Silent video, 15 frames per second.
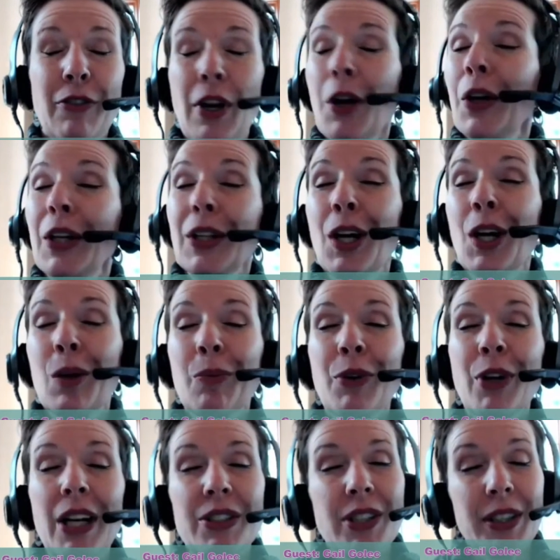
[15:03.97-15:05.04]
very long
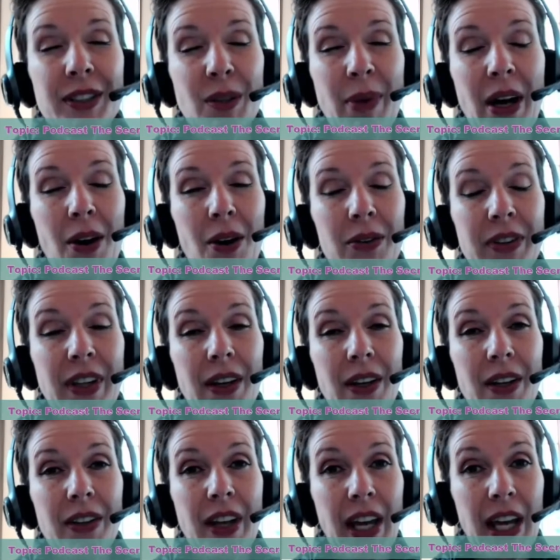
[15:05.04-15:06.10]
project about
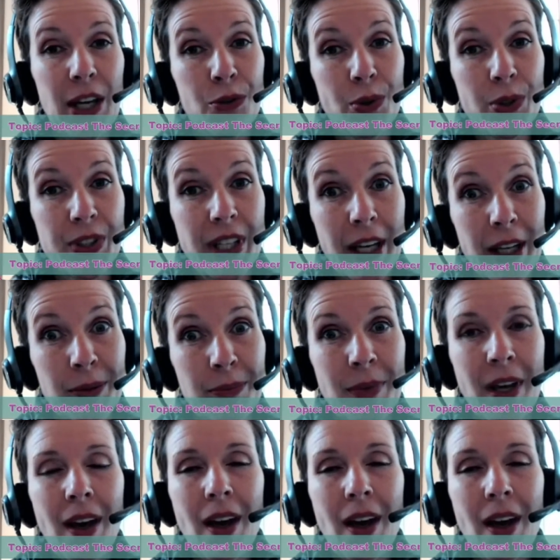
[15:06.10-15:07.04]
the Andrews Inn,